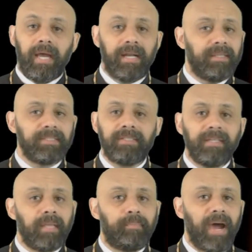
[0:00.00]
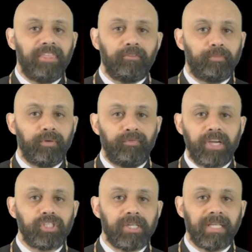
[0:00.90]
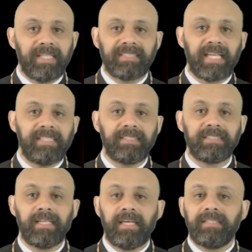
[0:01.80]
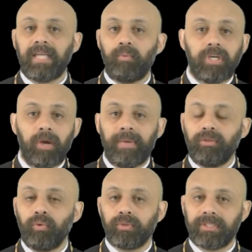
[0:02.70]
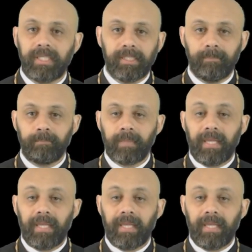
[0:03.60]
And it is not a path of perfection in the sense that we commit no sin.